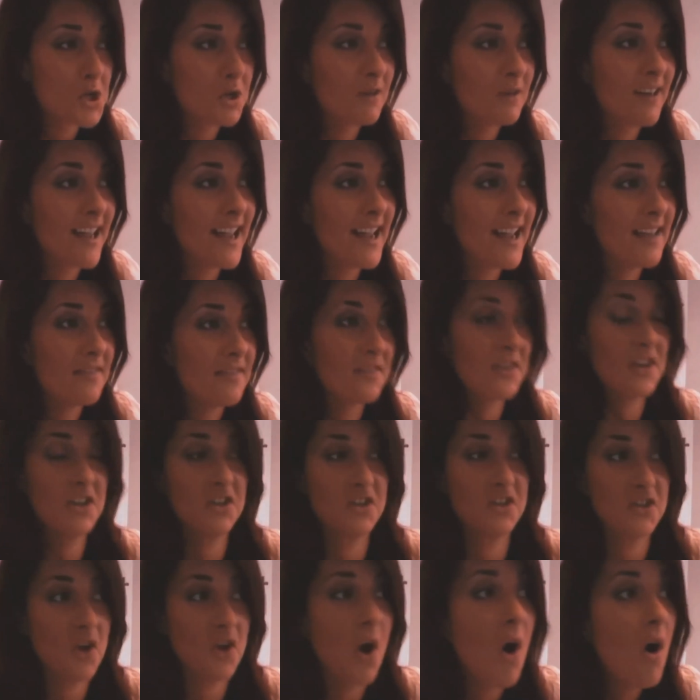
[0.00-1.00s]
hair than
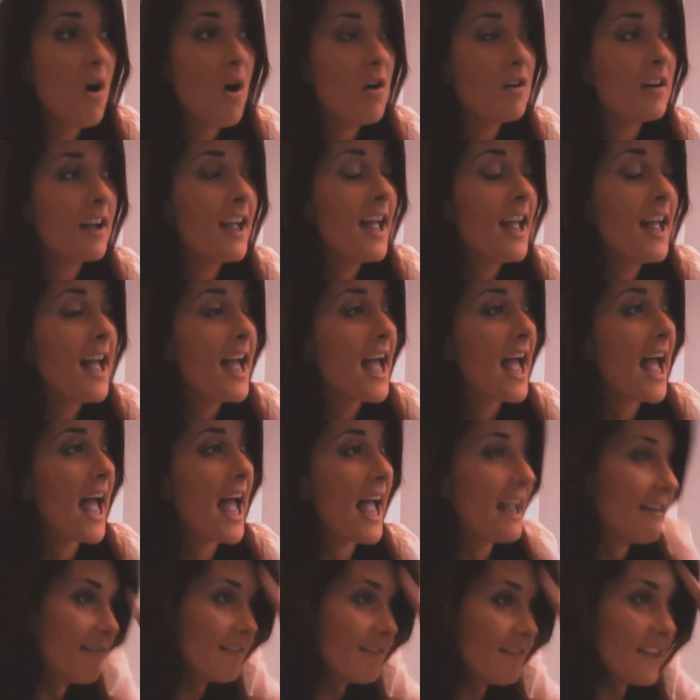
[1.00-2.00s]
a dog,
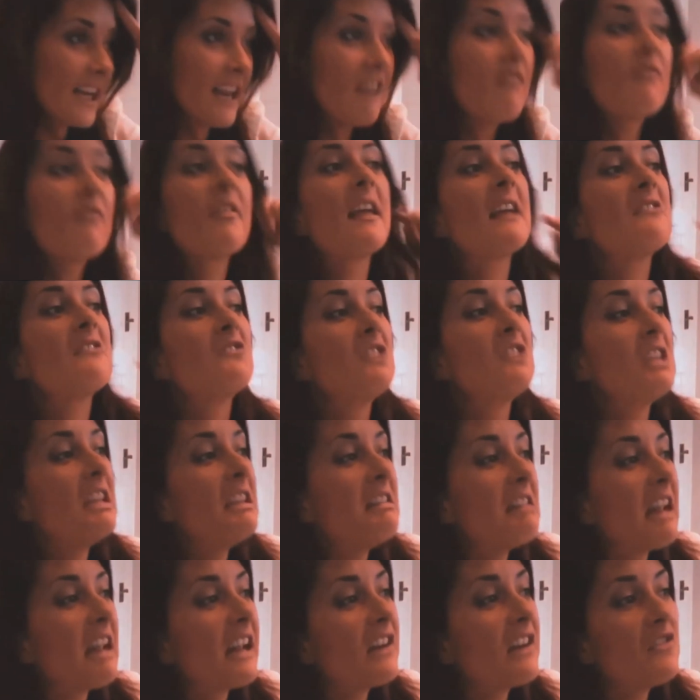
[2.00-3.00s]
and if they're
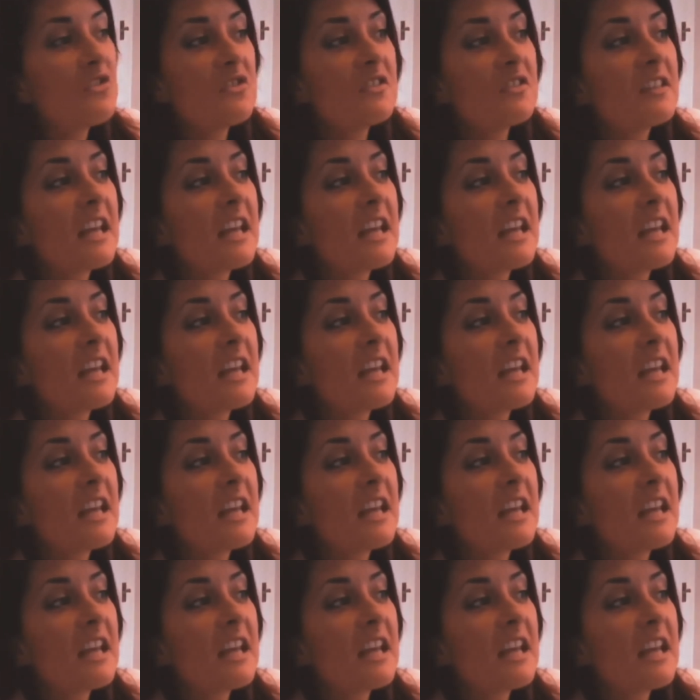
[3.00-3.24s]
teenagers,